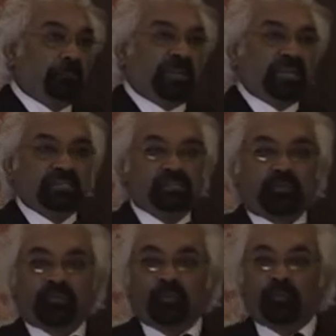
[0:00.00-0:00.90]
Billions
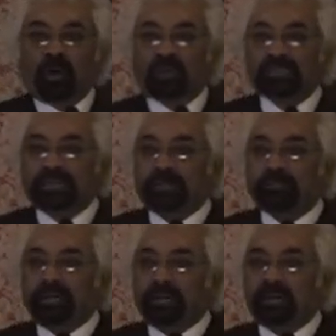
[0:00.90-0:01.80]
of coupons get
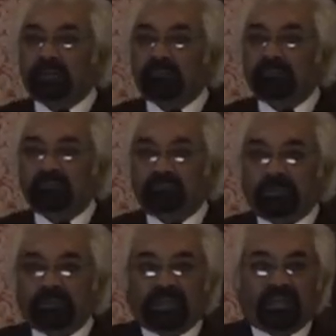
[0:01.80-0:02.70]
printed.
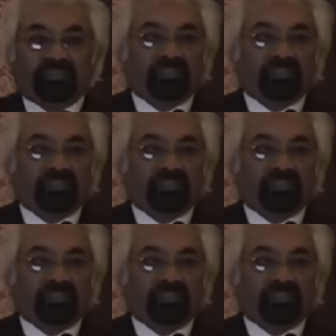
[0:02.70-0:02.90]
People take